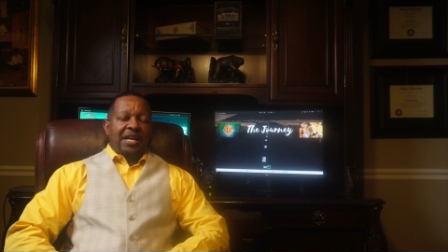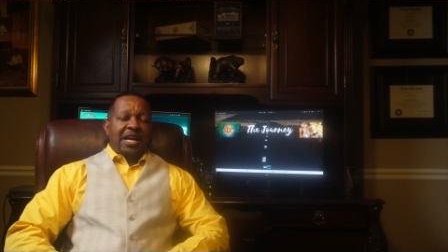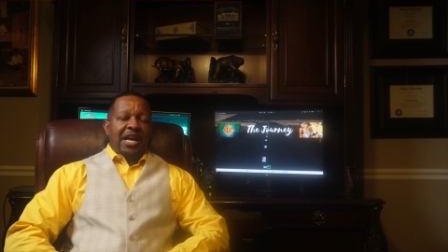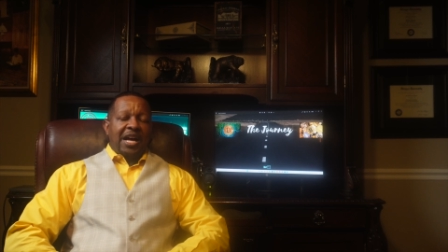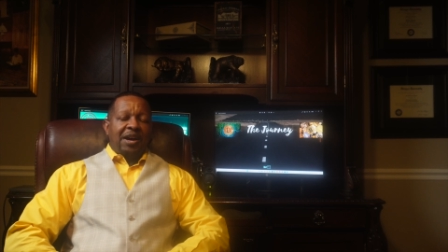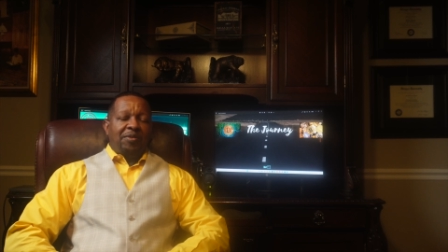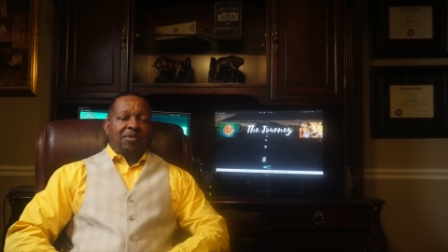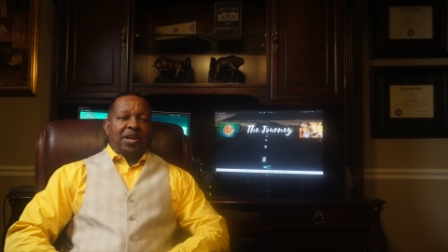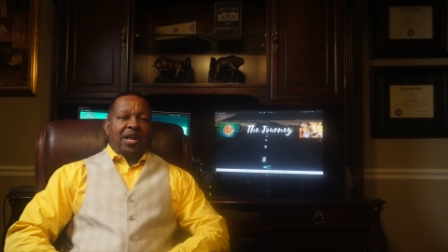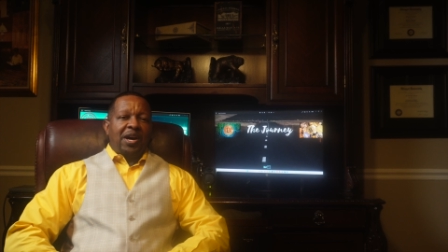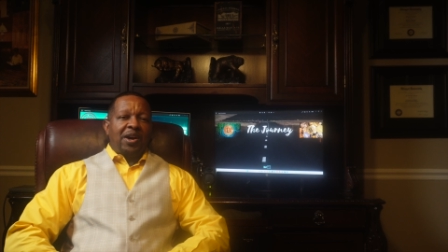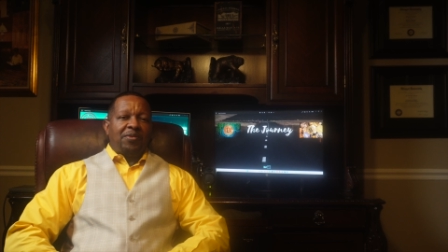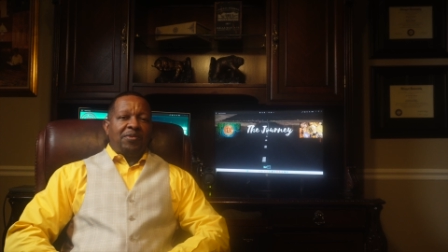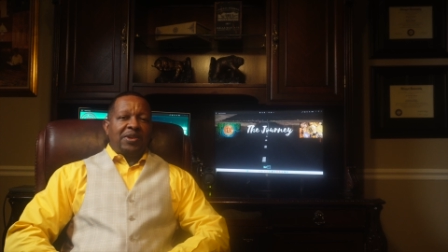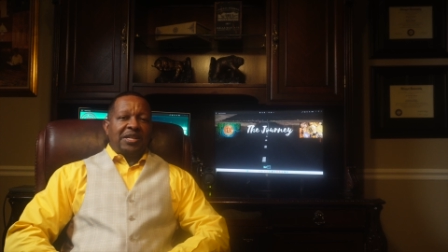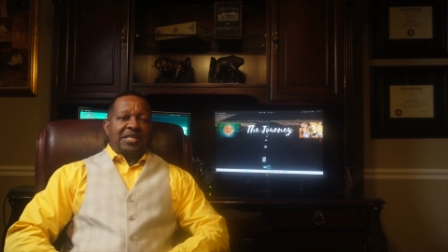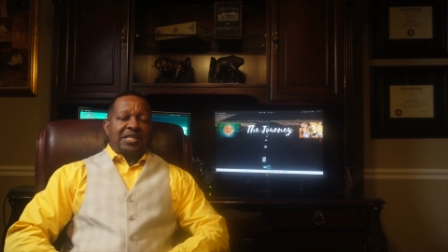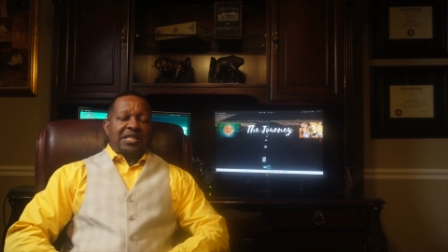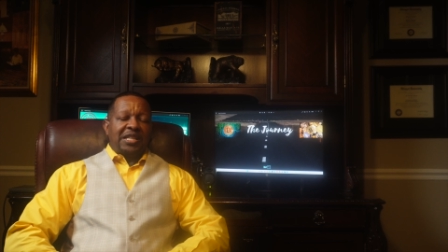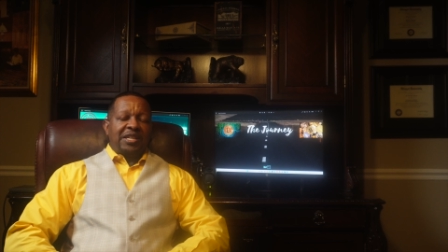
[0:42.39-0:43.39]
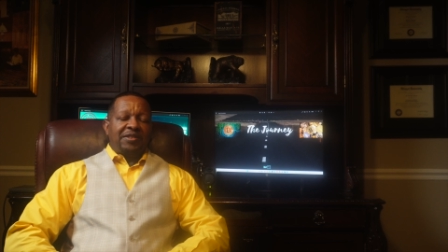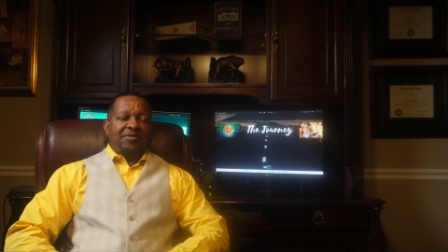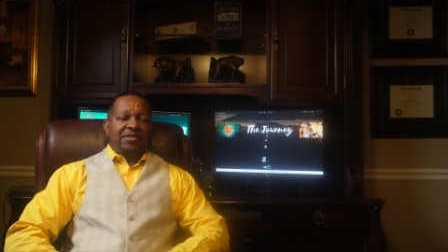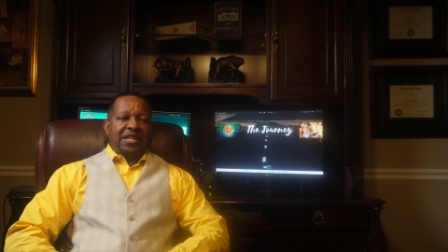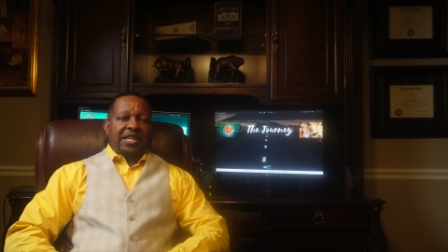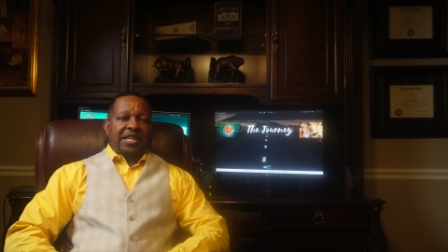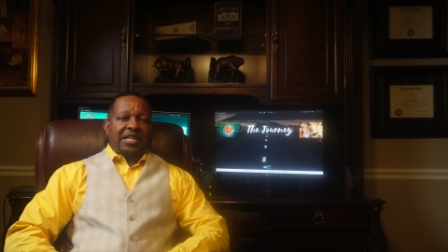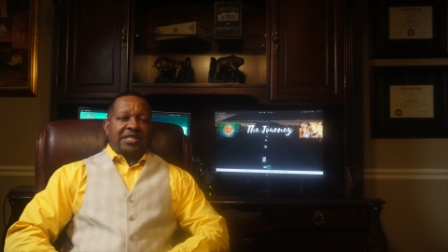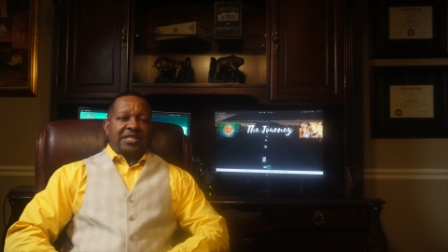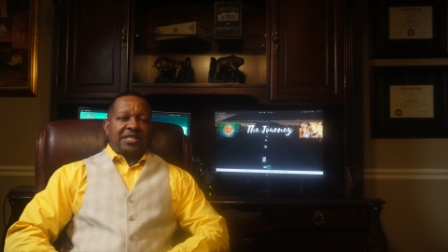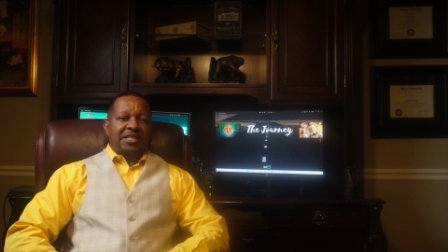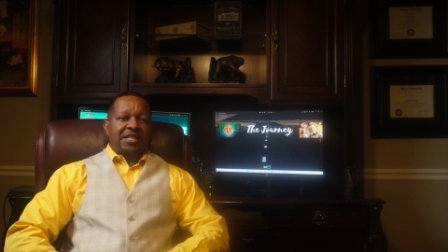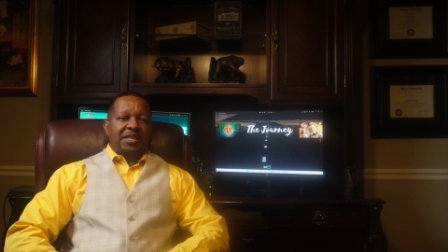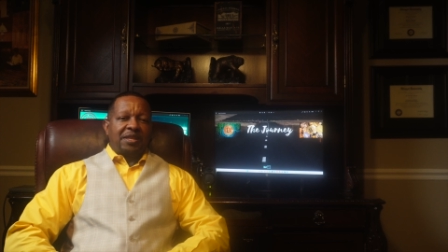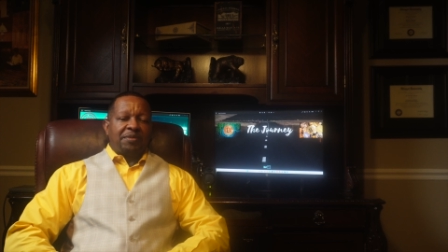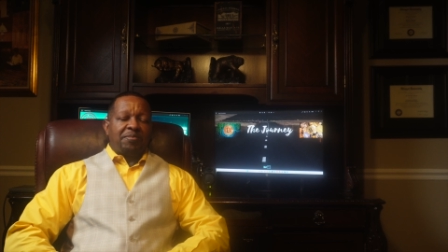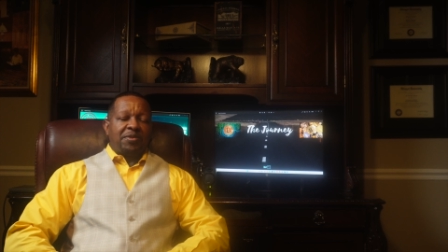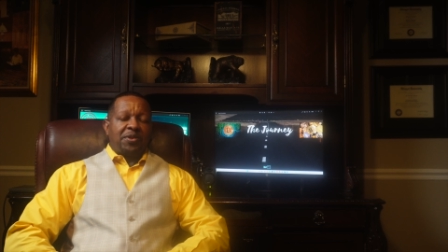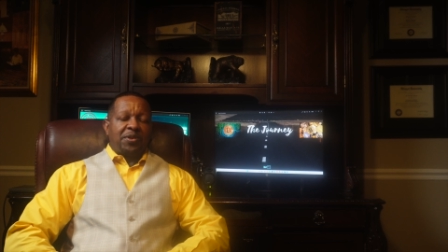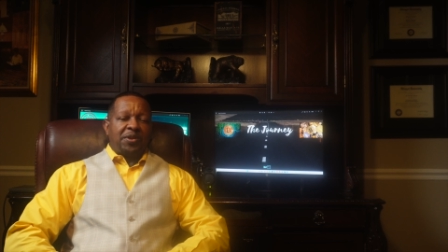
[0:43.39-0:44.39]
I will always leave links to the
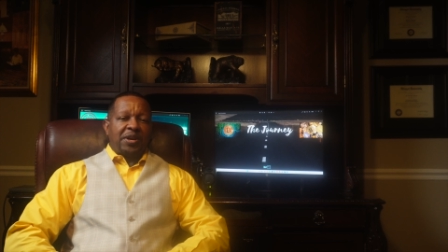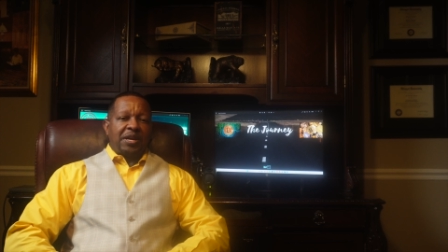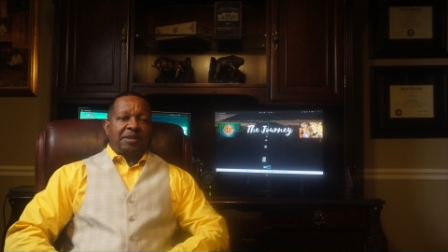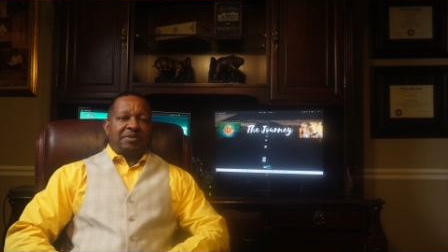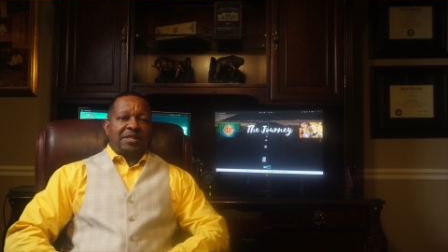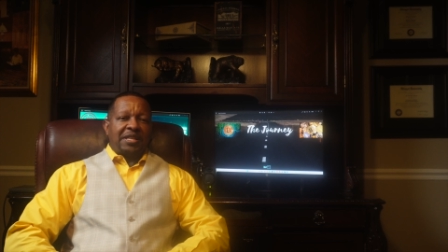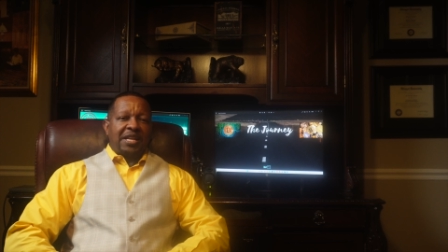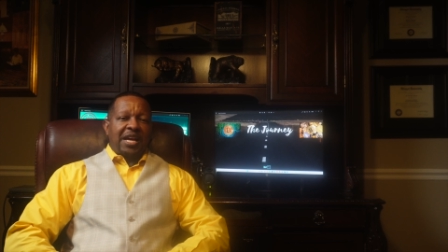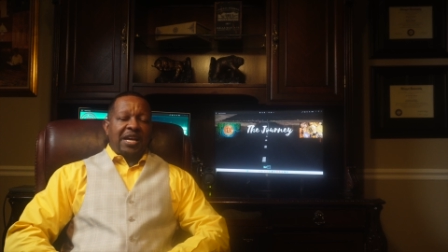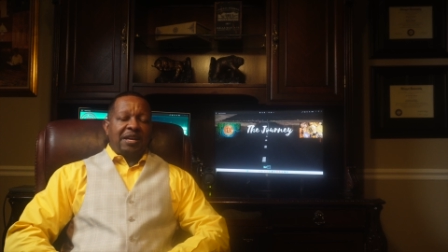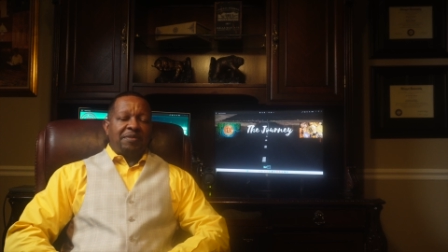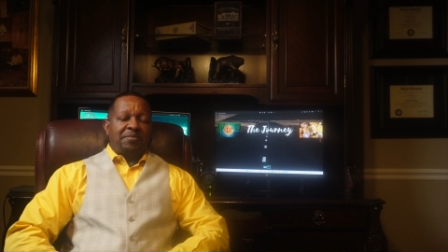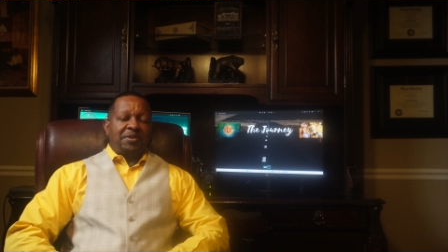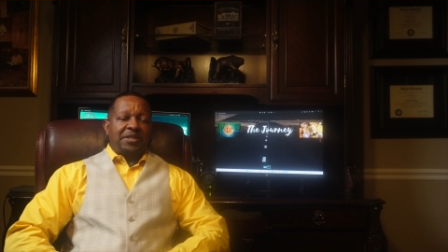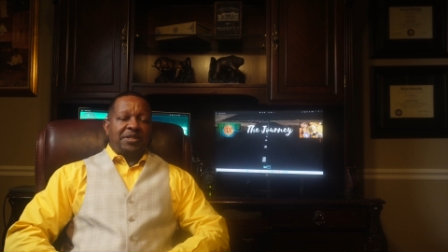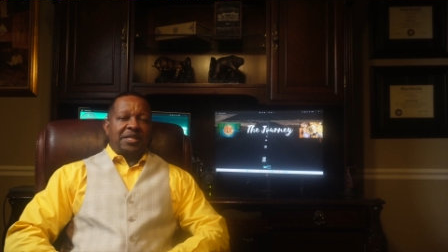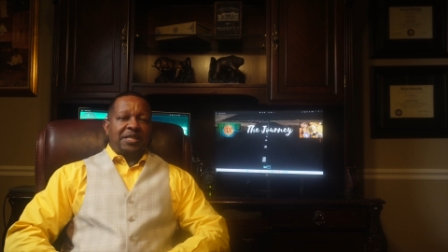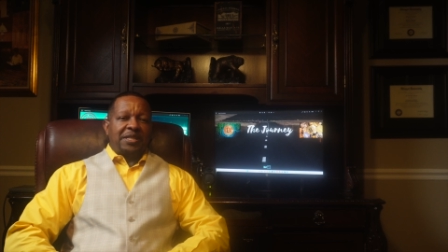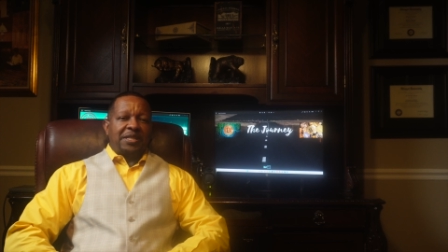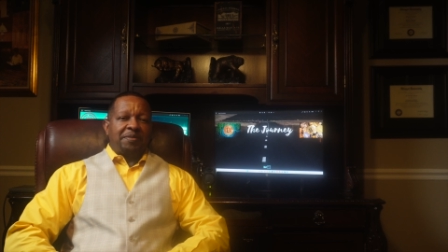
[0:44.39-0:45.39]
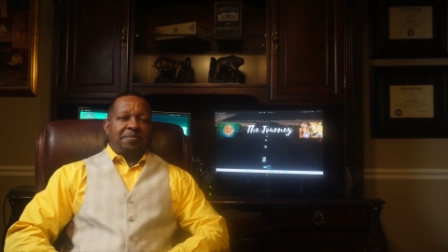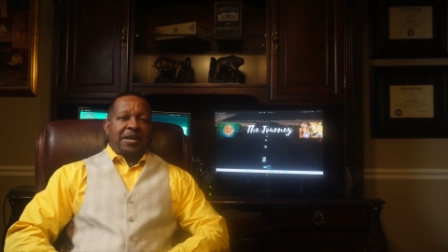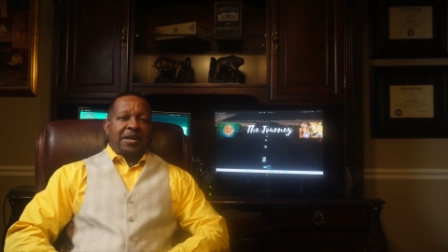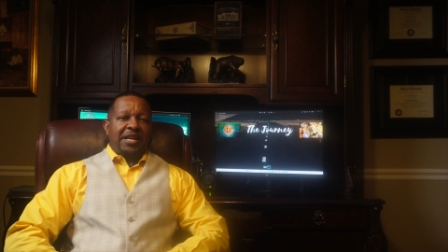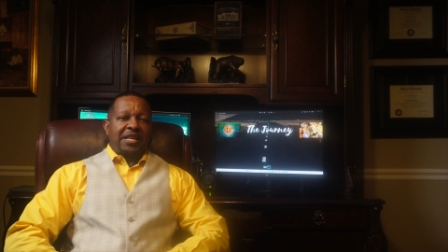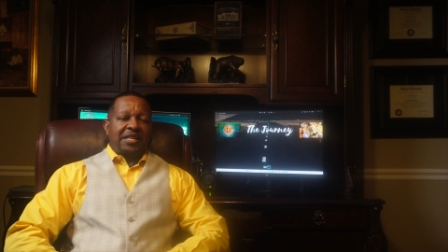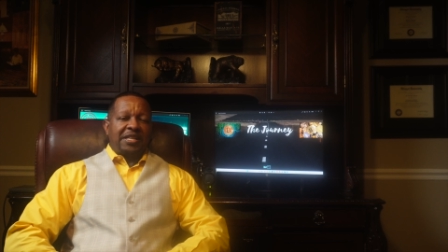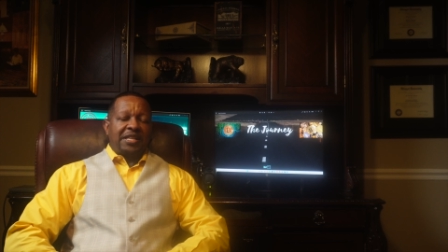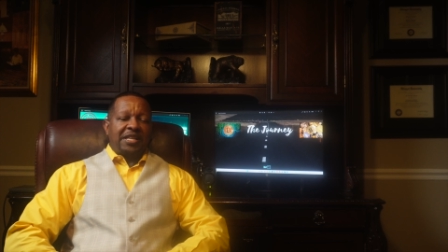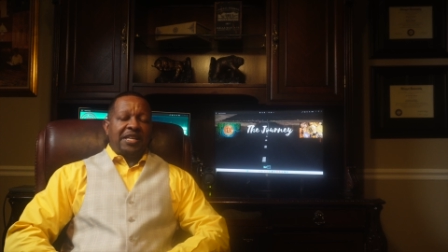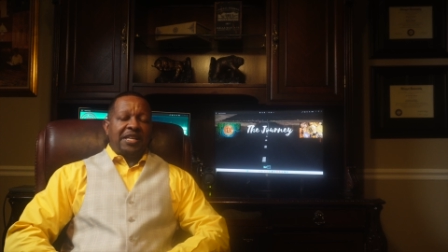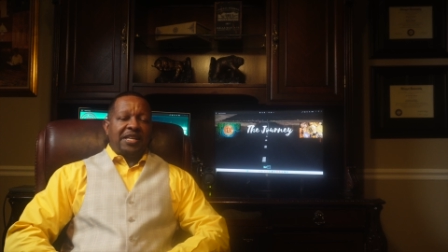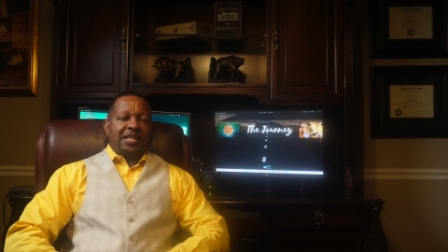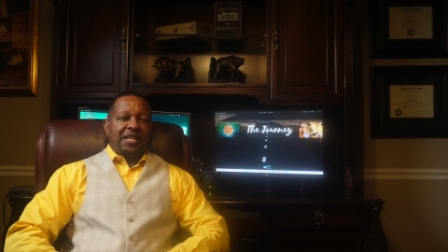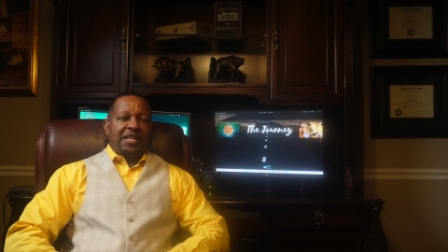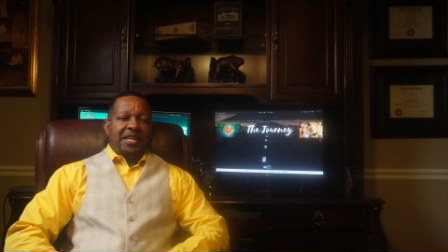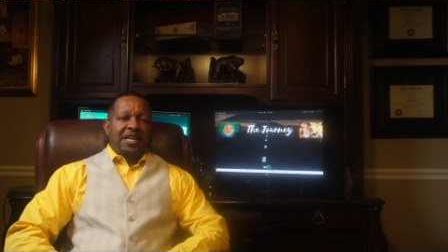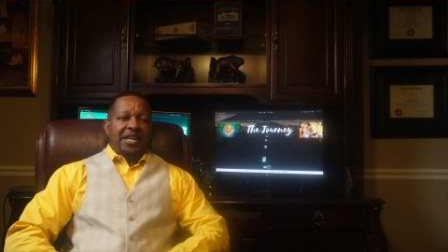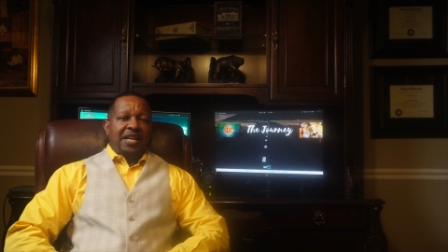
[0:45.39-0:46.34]
programs that I am participating in